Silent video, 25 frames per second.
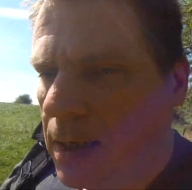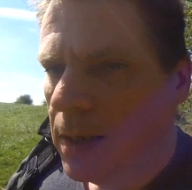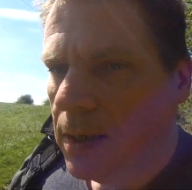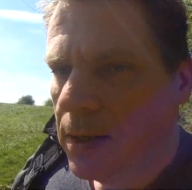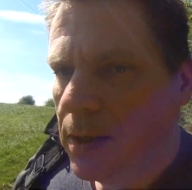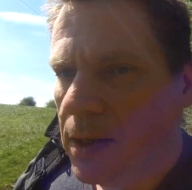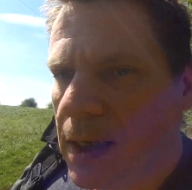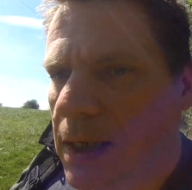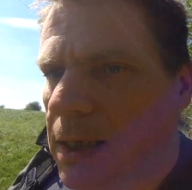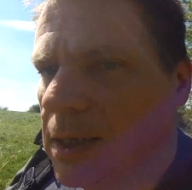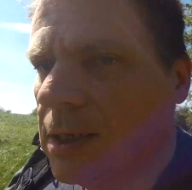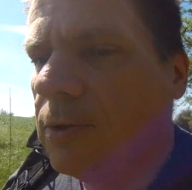
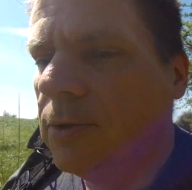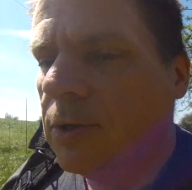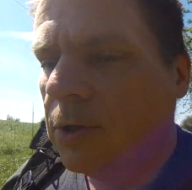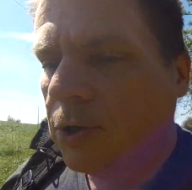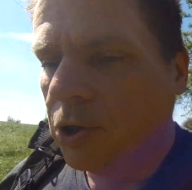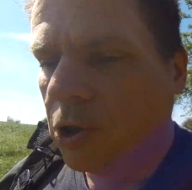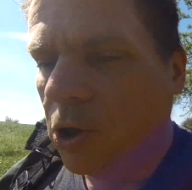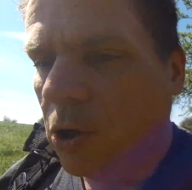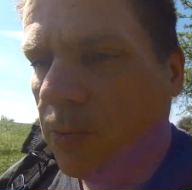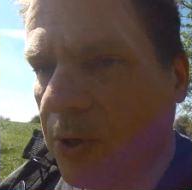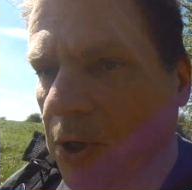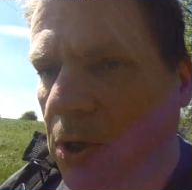they do the
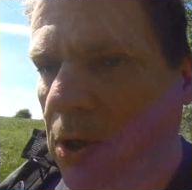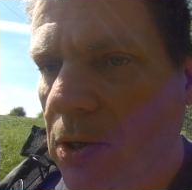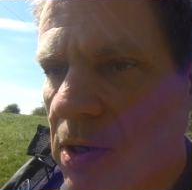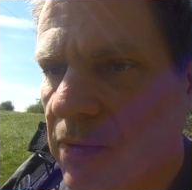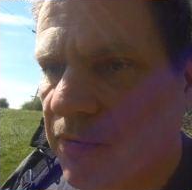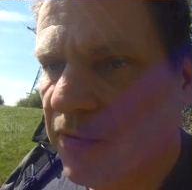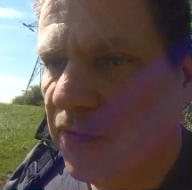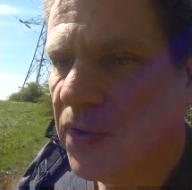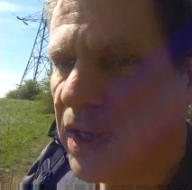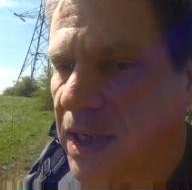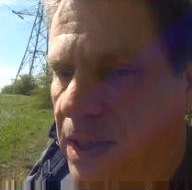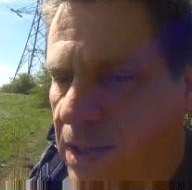job and you can
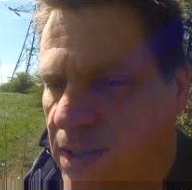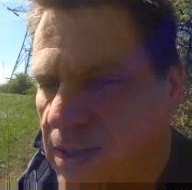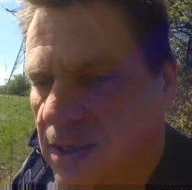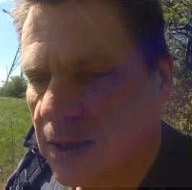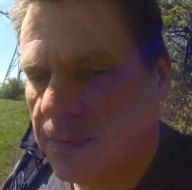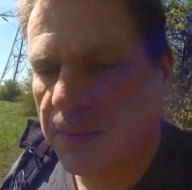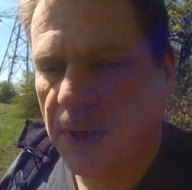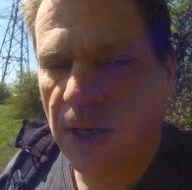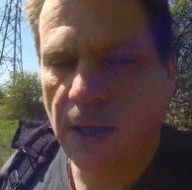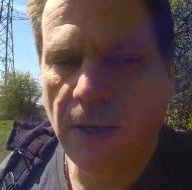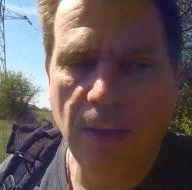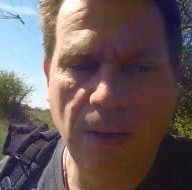fix them.
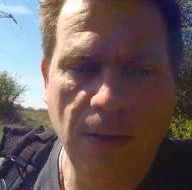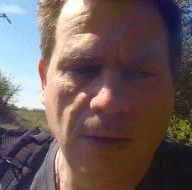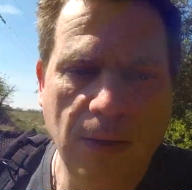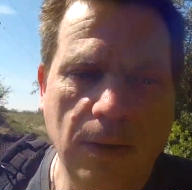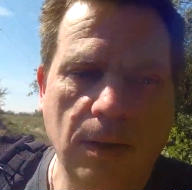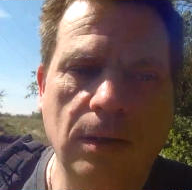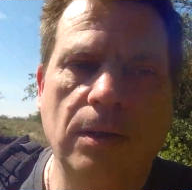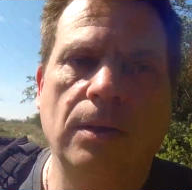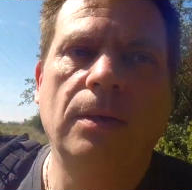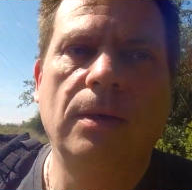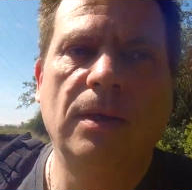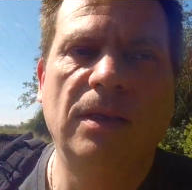
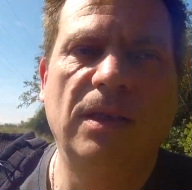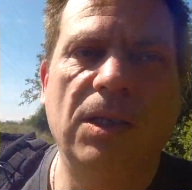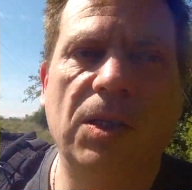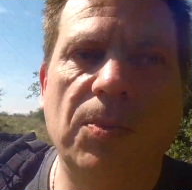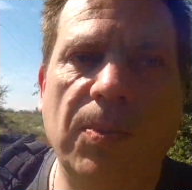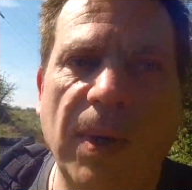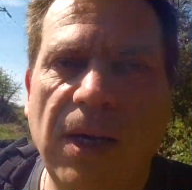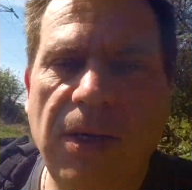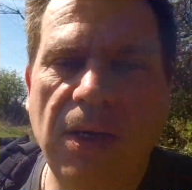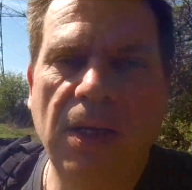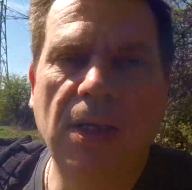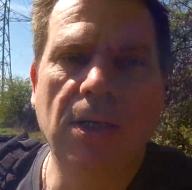And there's
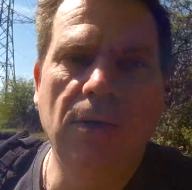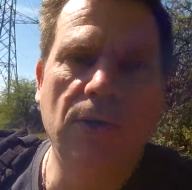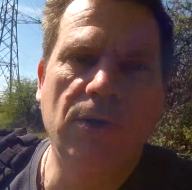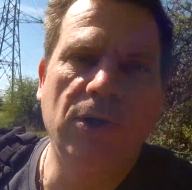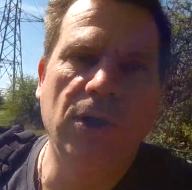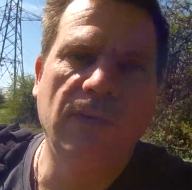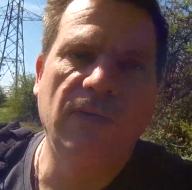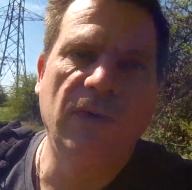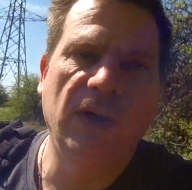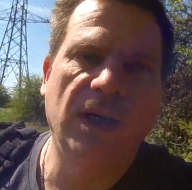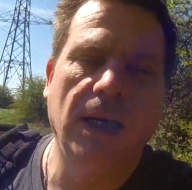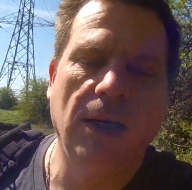plenty of YouTube
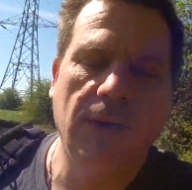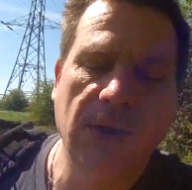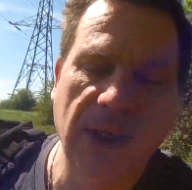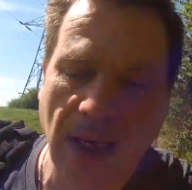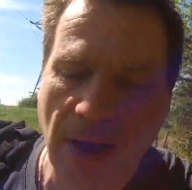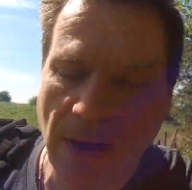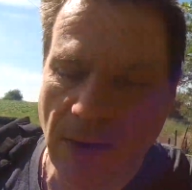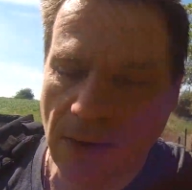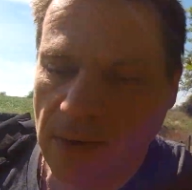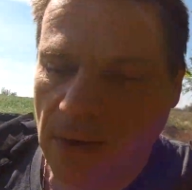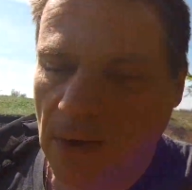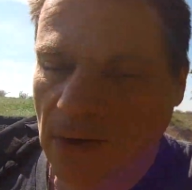videos out
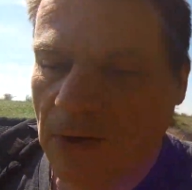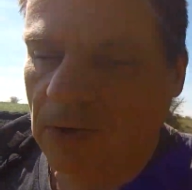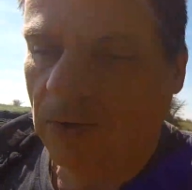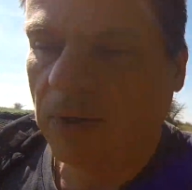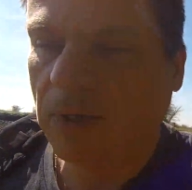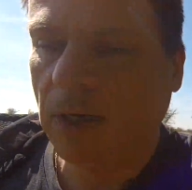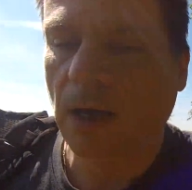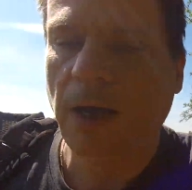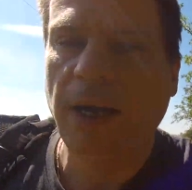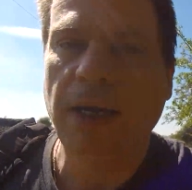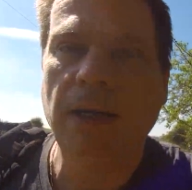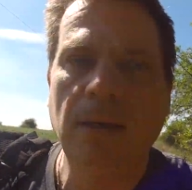
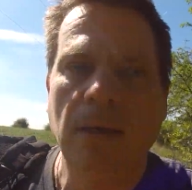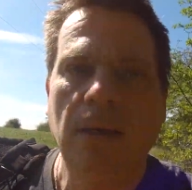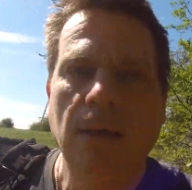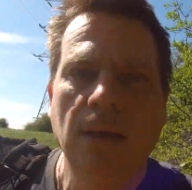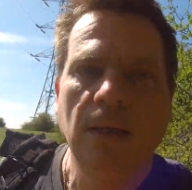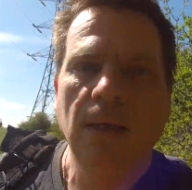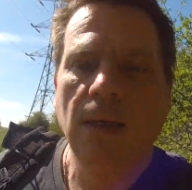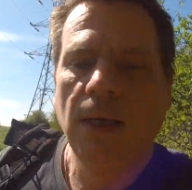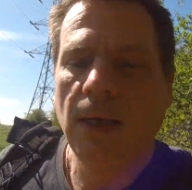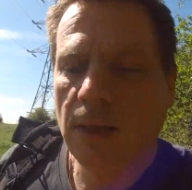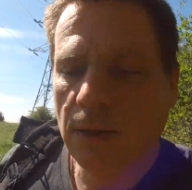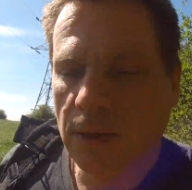online
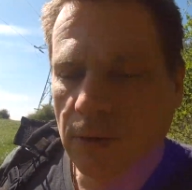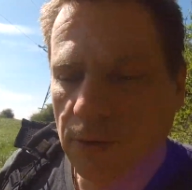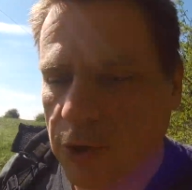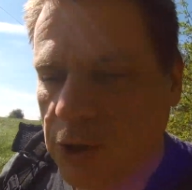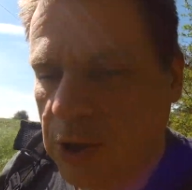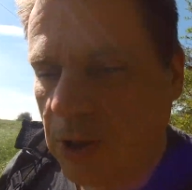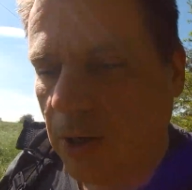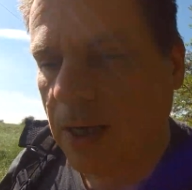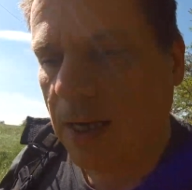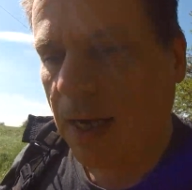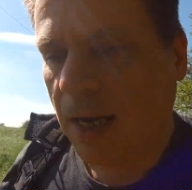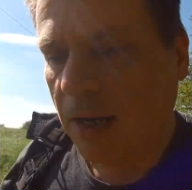that will show
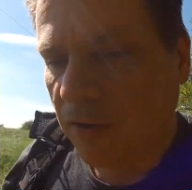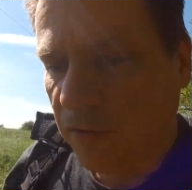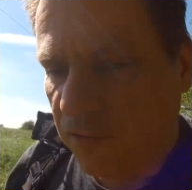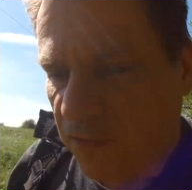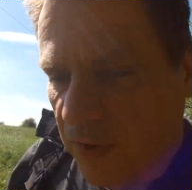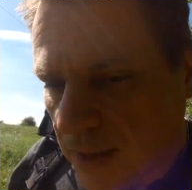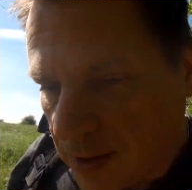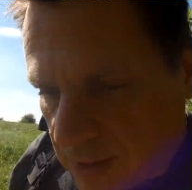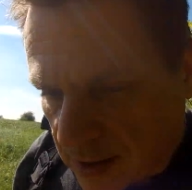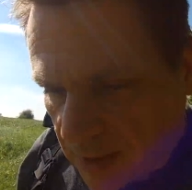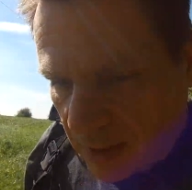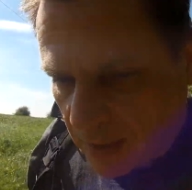you how to
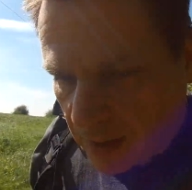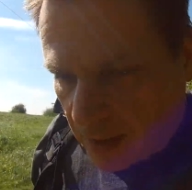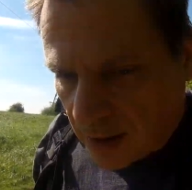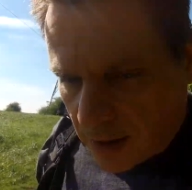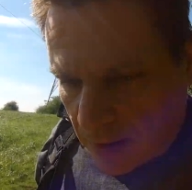fix it.